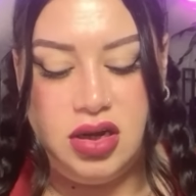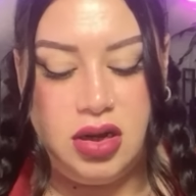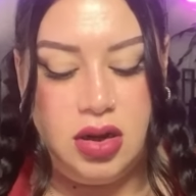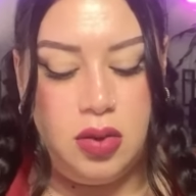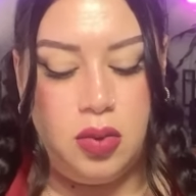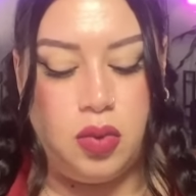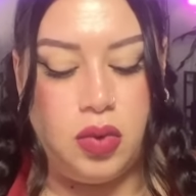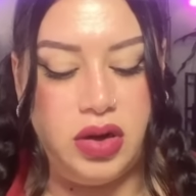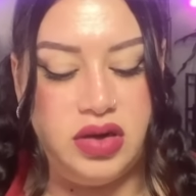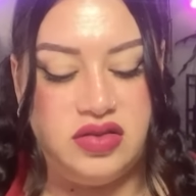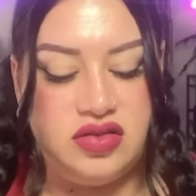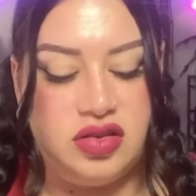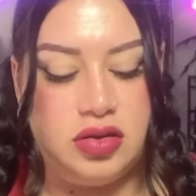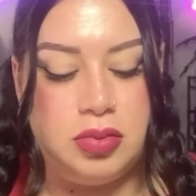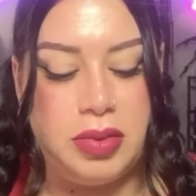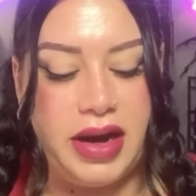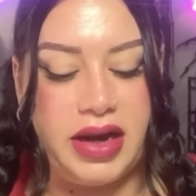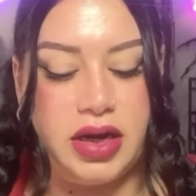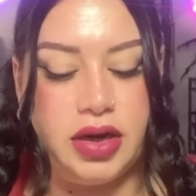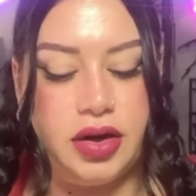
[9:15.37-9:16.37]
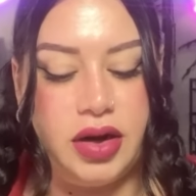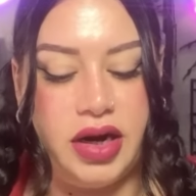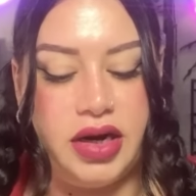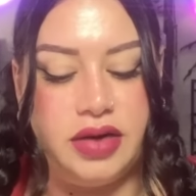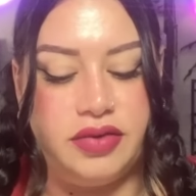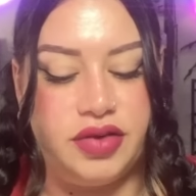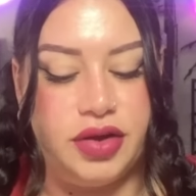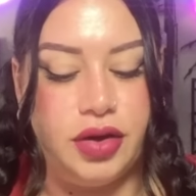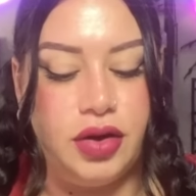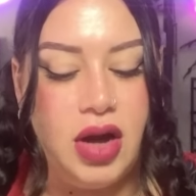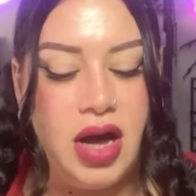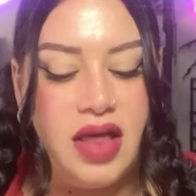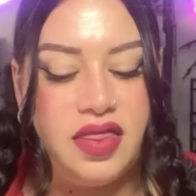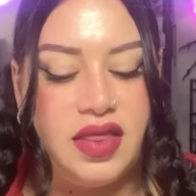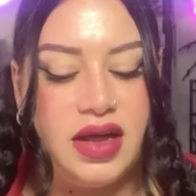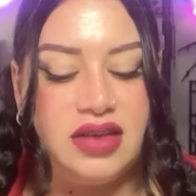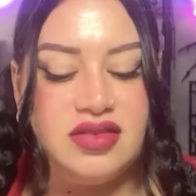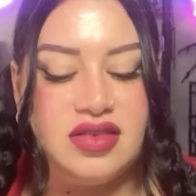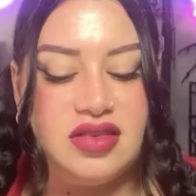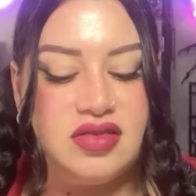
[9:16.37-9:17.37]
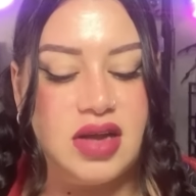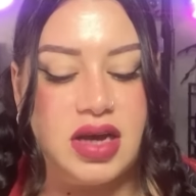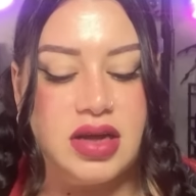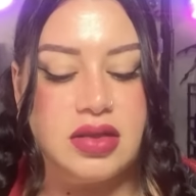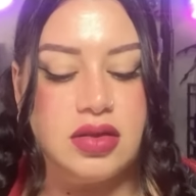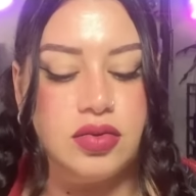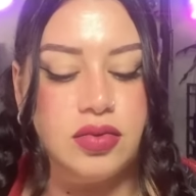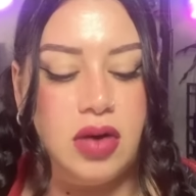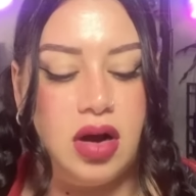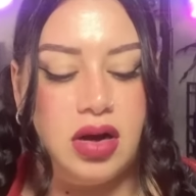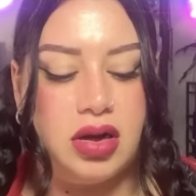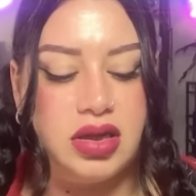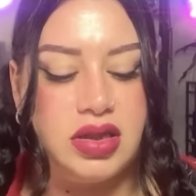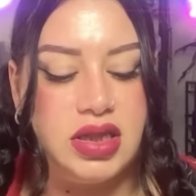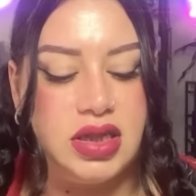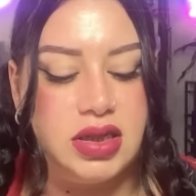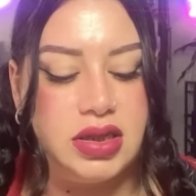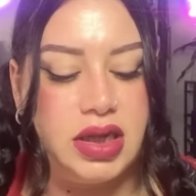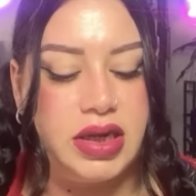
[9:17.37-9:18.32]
Wants you back and crying over you. That's just like the wrong thing.